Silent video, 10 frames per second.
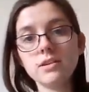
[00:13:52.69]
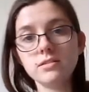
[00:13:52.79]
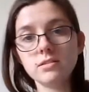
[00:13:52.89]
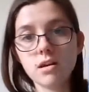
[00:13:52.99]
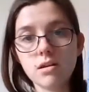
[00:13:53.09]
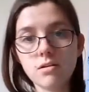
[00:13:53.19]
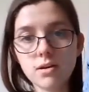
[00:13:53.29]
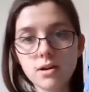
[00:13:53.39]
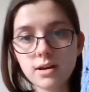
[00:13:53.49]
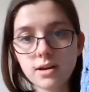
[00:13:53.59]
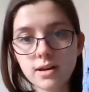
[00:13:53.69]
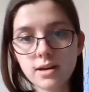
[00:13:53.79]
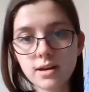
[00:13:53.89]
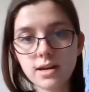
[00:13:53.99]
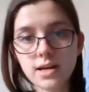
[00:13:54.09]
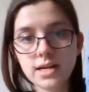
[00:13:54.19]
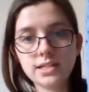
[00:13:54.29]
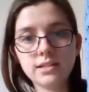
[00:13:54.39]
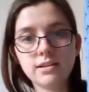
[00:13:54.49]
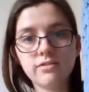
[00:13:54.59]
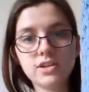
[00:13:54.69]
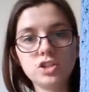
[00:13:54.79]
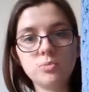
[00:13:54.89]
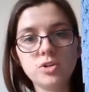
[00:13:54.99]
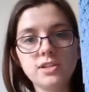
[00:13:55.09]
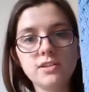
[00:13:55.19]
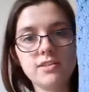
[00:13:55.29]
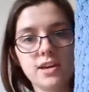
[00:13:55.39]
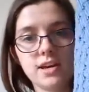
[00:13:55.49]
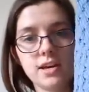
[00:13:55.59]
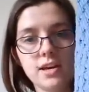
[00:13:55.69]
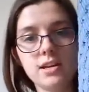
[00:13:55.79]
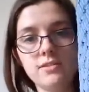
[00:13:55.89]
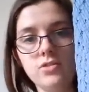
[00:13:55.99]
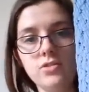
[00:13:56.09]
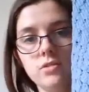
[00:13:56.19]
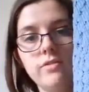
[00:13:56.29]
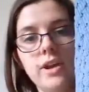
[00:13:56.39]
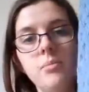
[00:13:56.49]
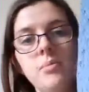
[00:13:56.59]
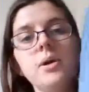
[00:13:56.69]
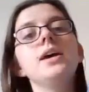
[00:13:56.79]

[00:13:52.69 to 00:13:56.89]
So I finished the body of that, and I've done the rib,